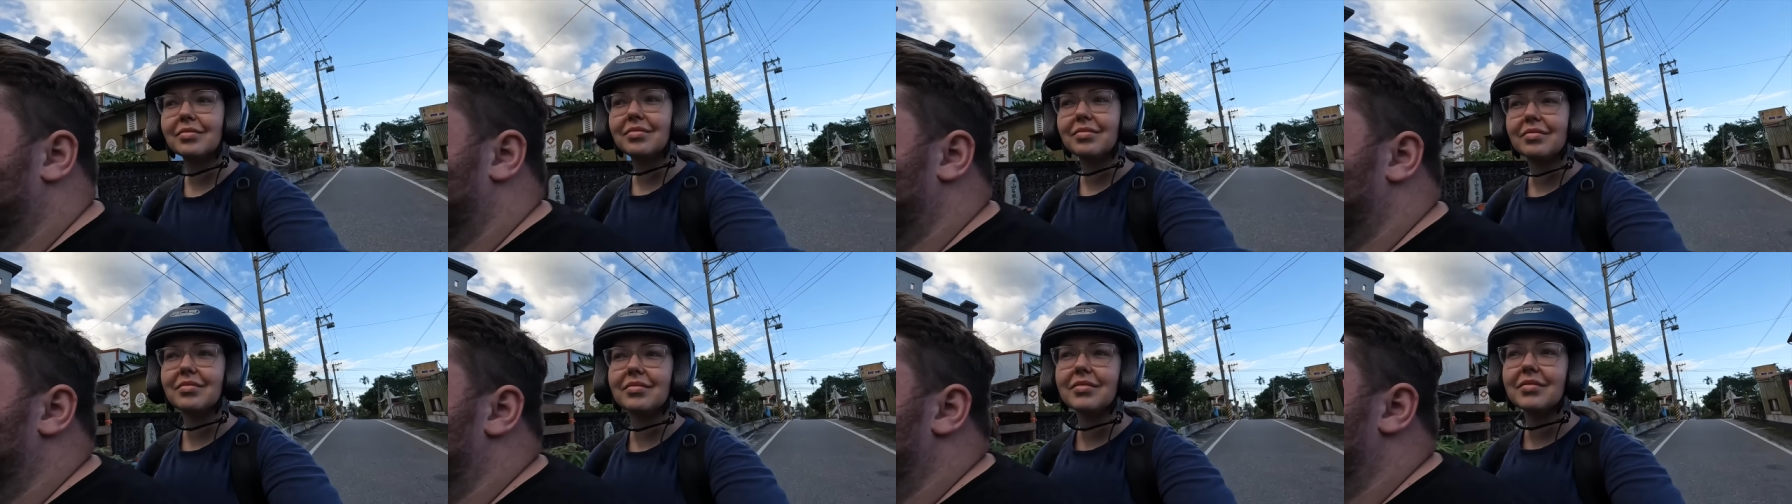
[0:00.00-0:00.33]

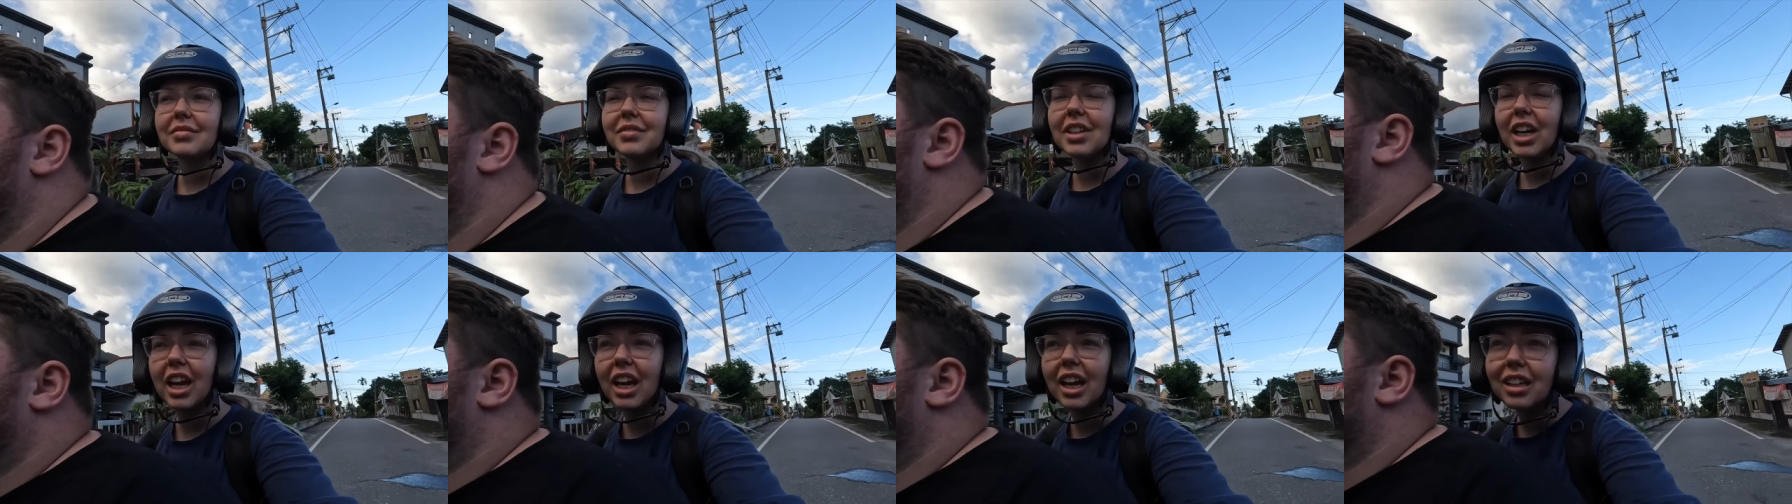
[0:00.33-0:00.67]
And you know
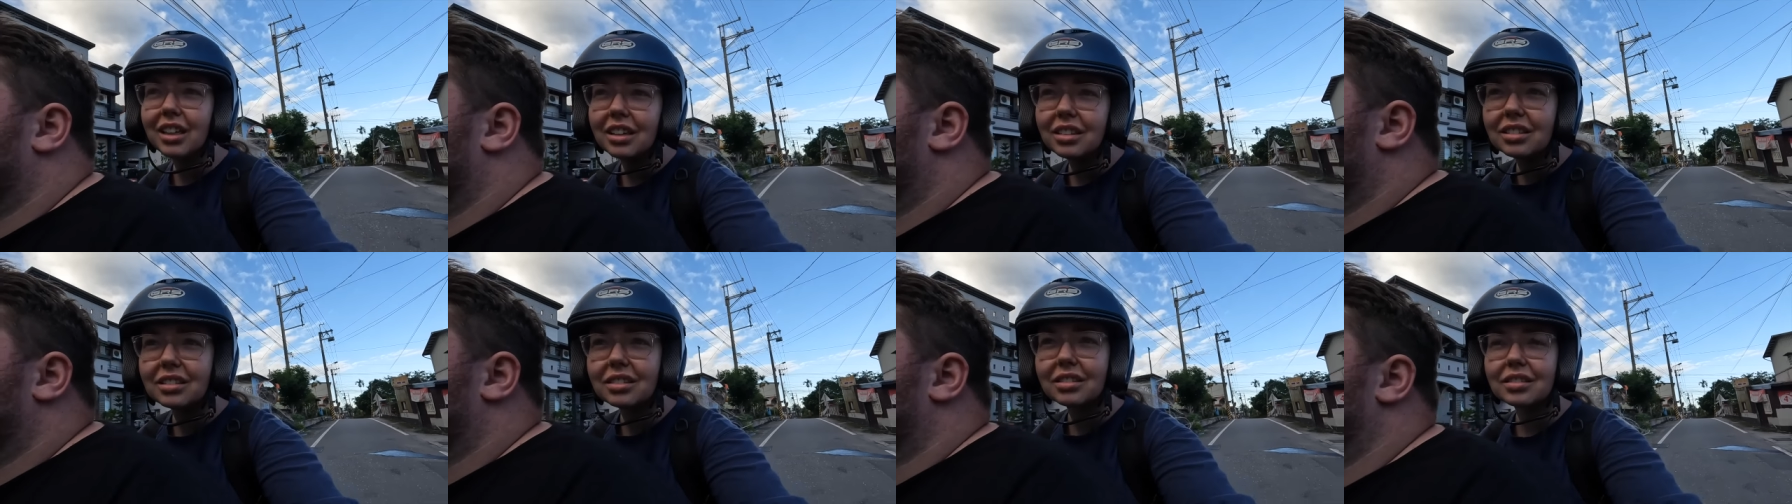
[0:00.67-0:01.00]
what?
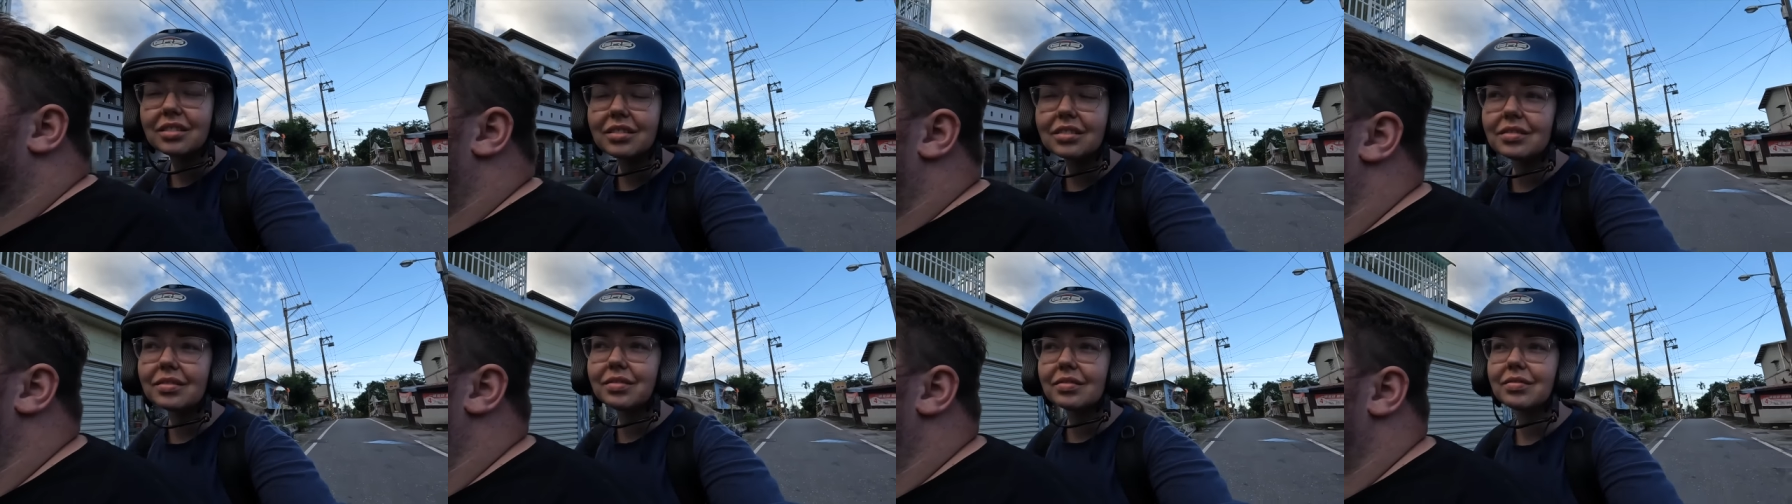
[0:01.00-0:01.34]
That's
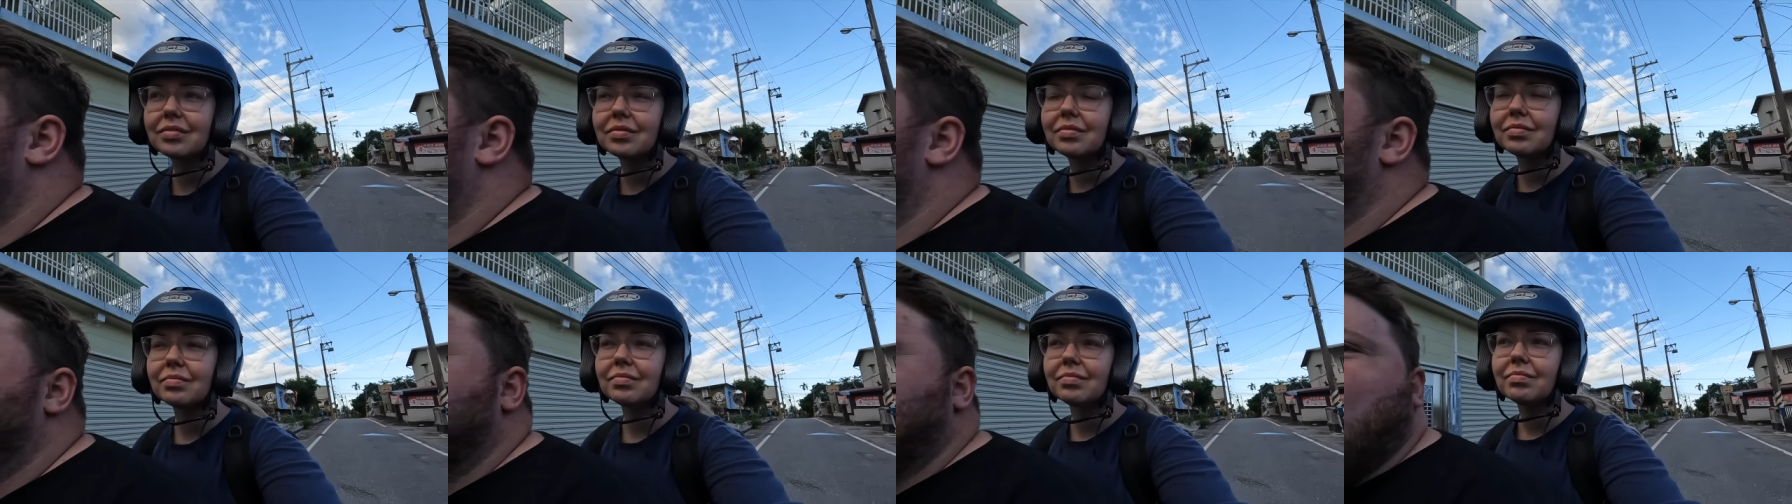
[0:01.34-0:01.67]
the
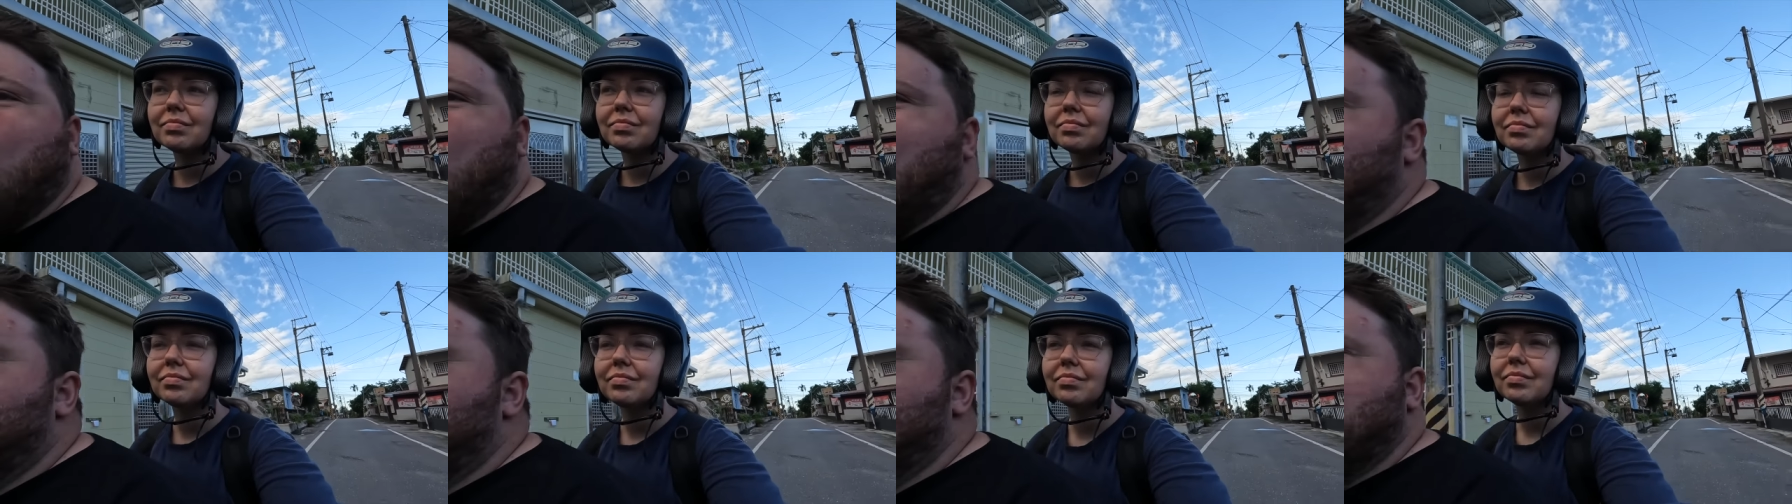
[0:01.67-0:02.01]

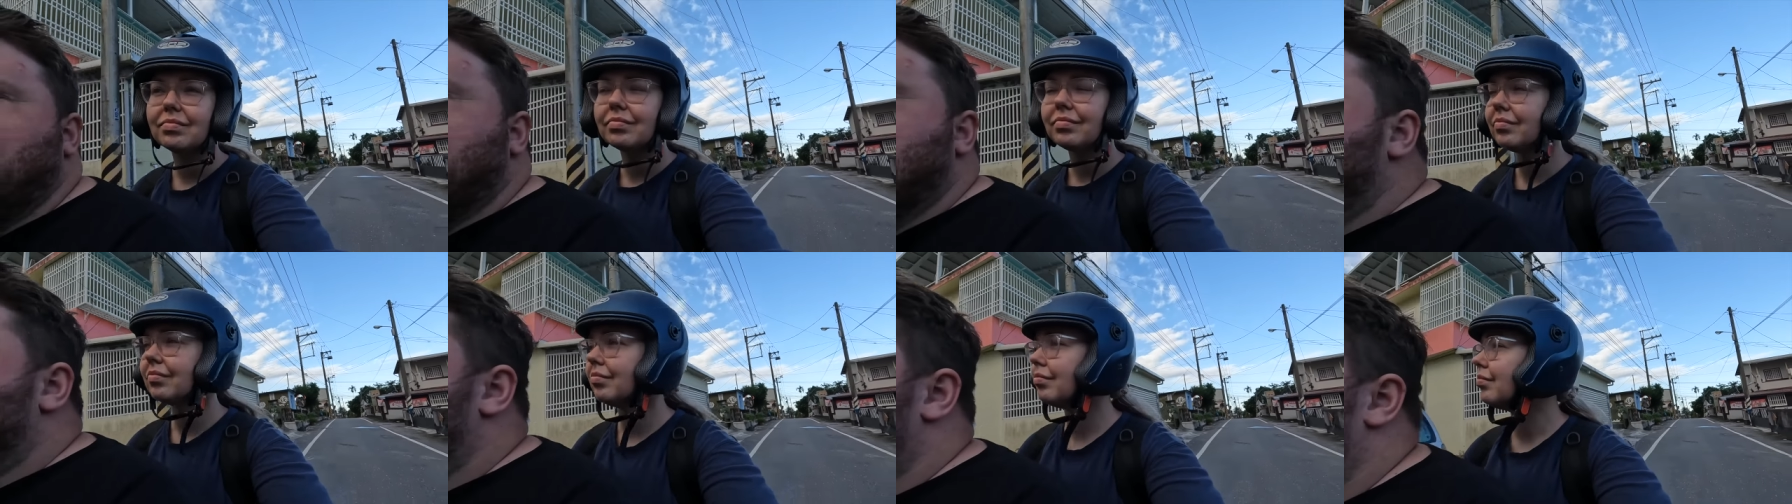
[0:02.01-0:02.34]
reality of
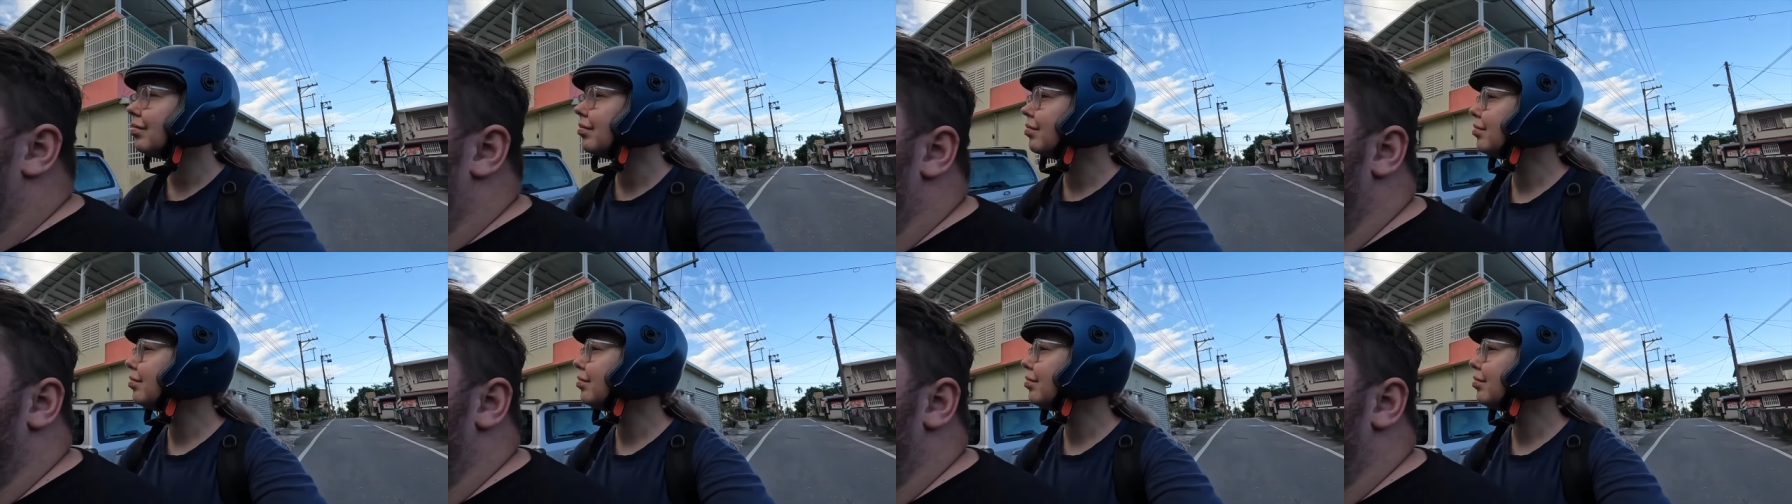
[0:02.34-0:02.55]
travel.